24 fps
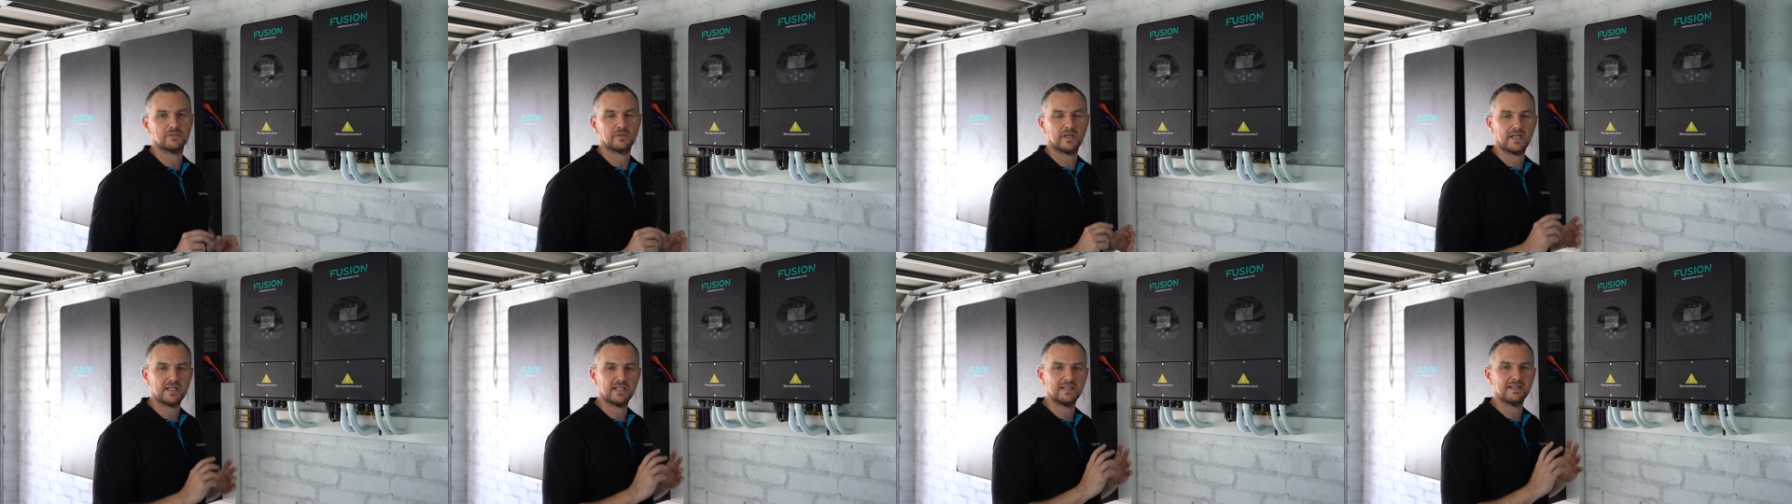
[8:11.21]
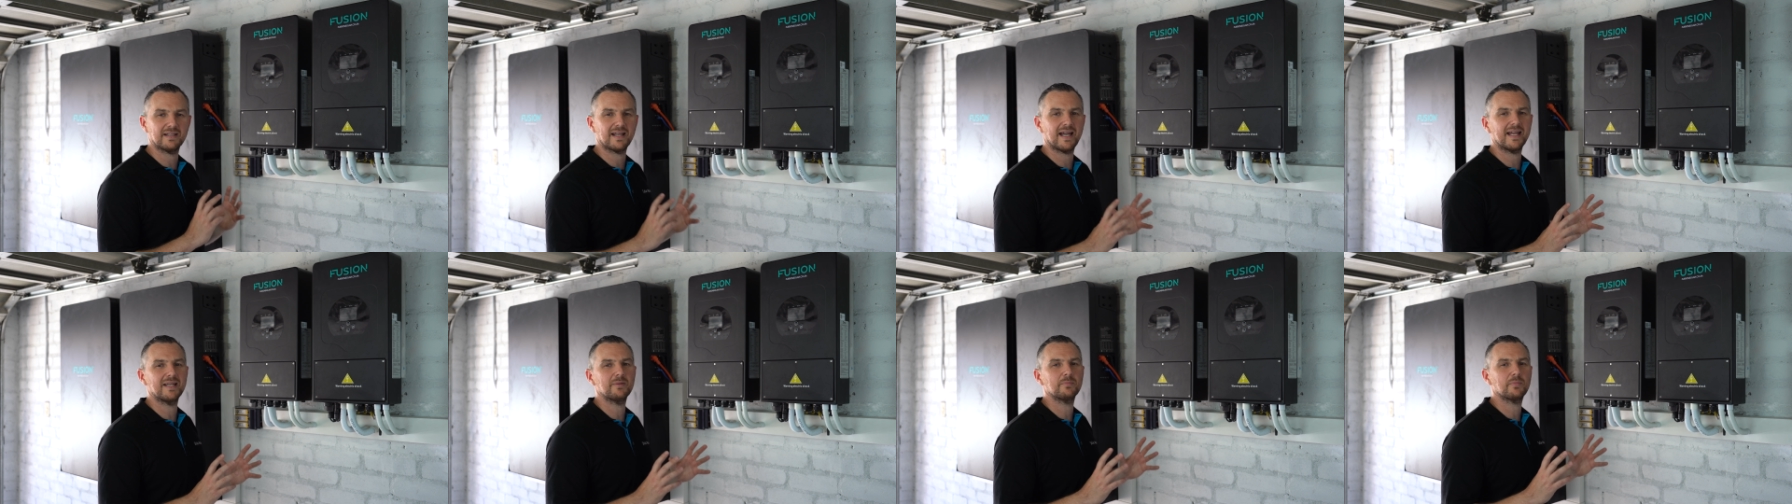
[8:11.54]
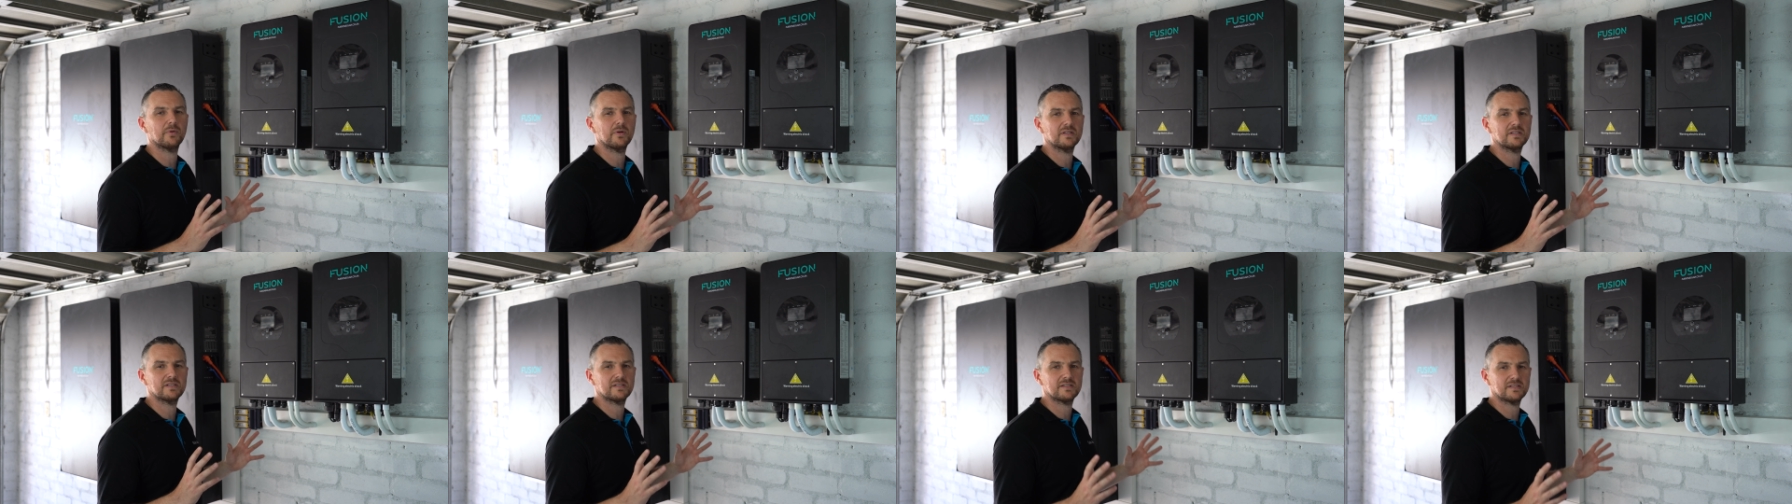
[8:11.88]
So I had a
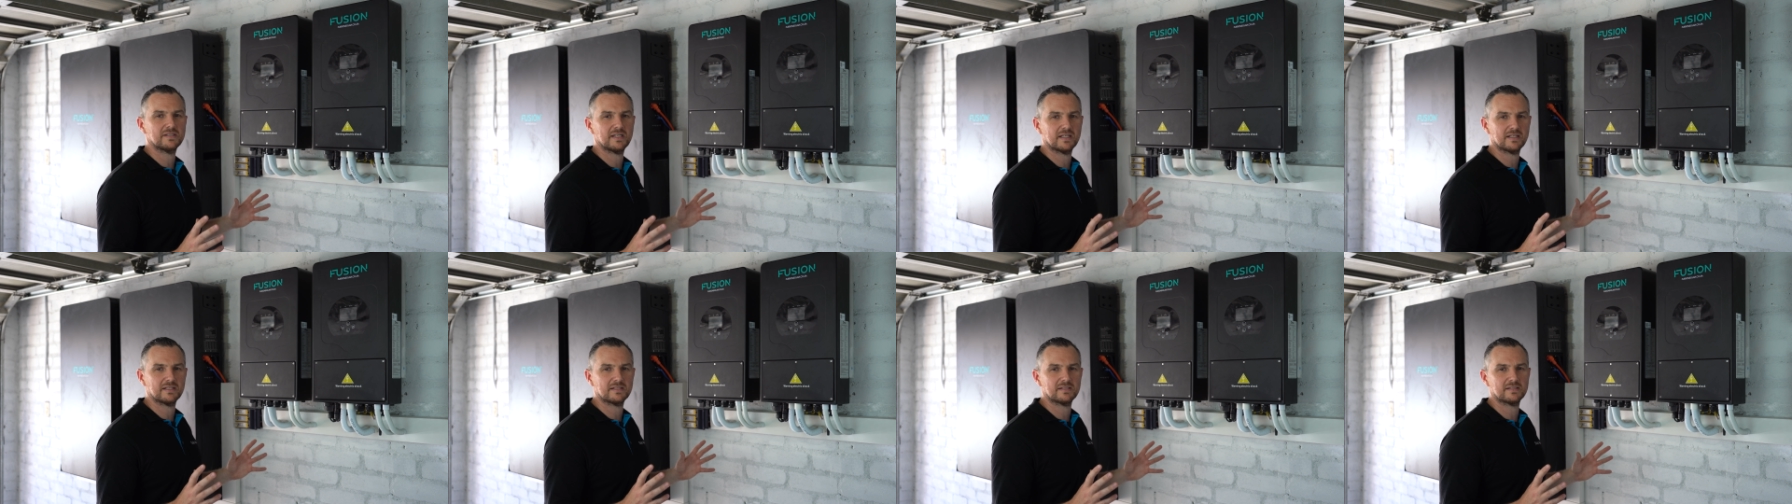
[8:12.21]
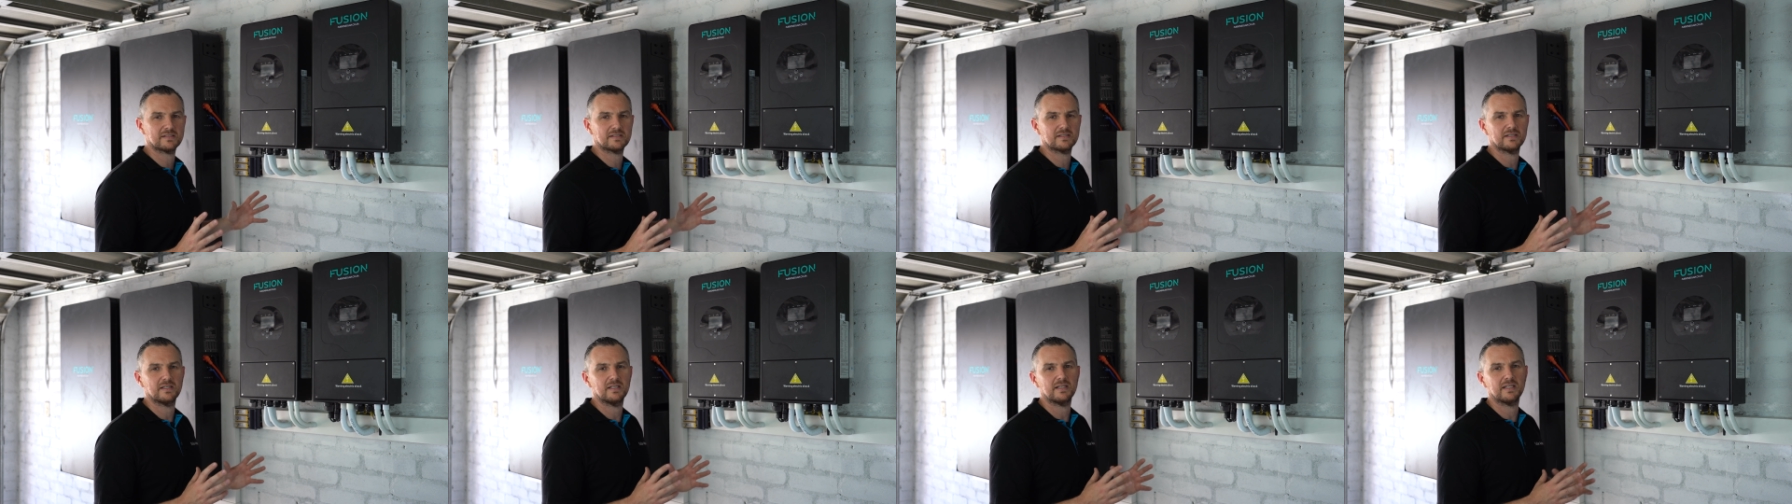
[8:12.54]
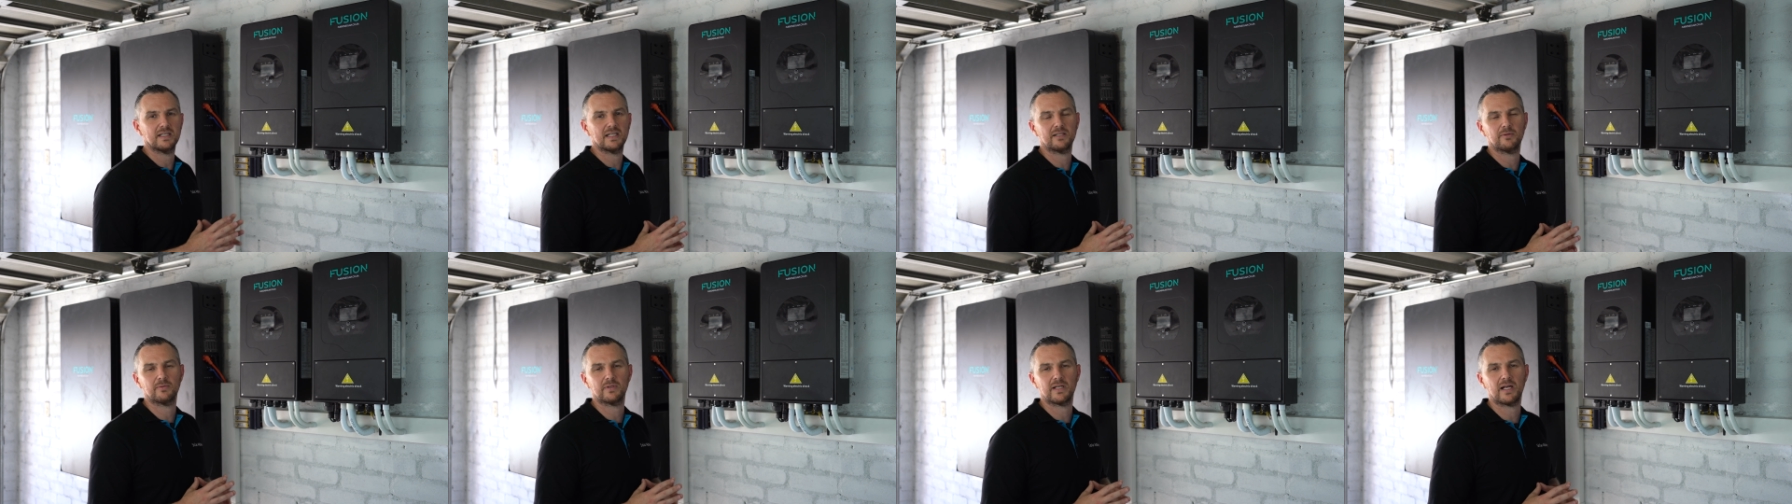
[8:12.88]
9.6
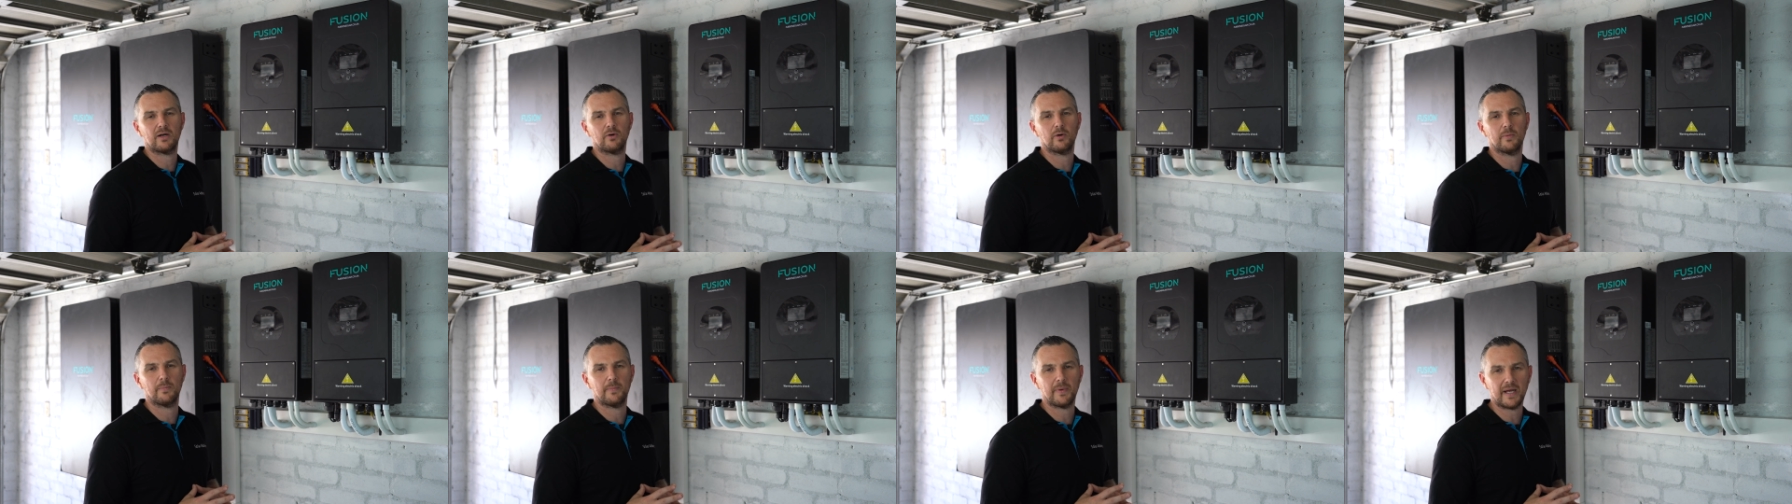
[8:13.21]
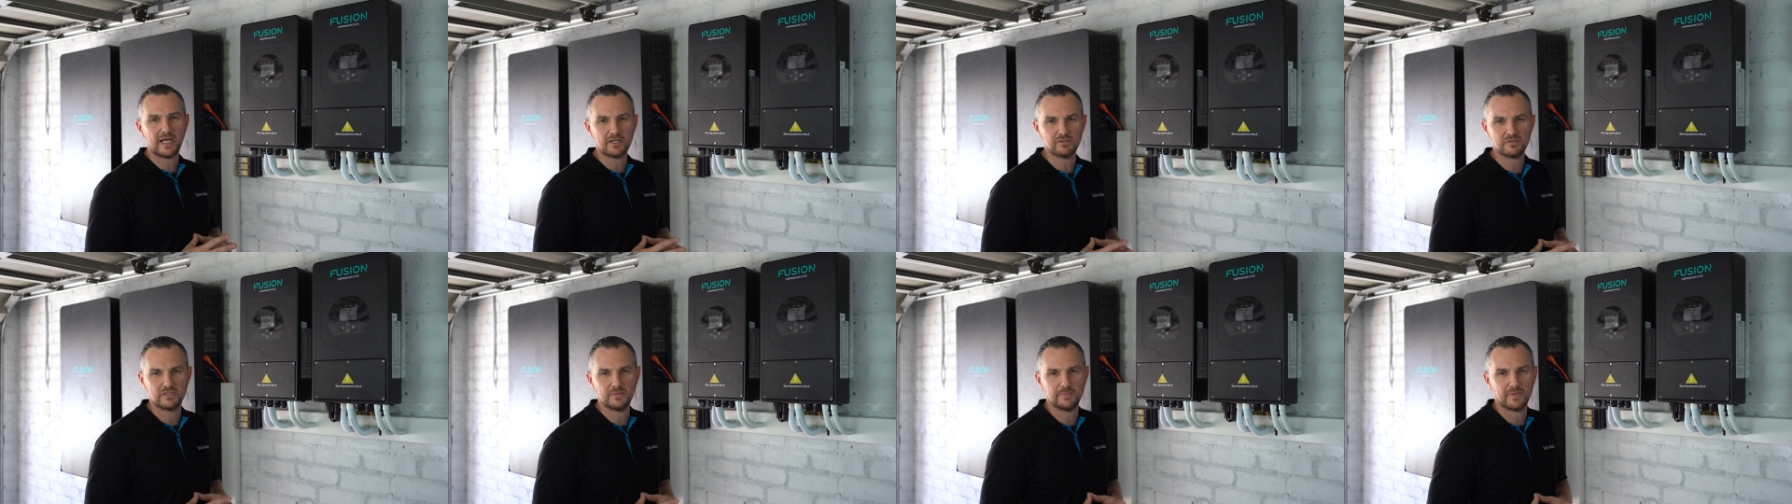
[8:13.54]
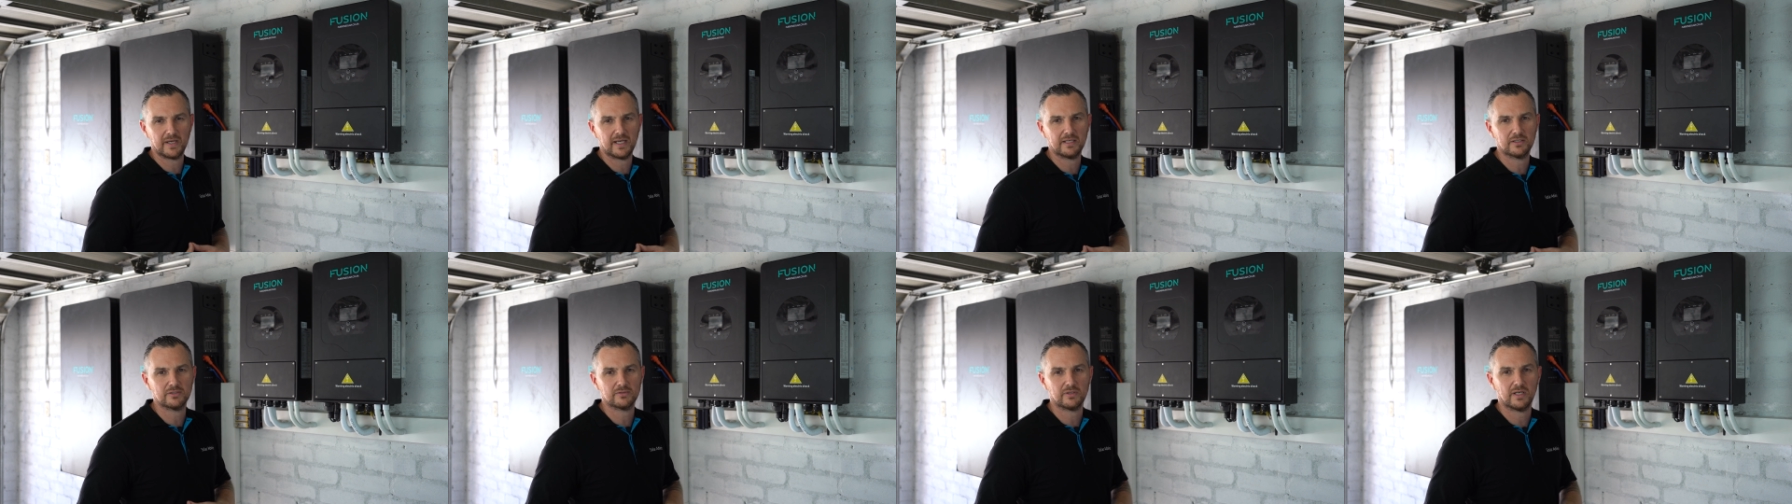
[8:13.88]
kilowatt hour battery bank.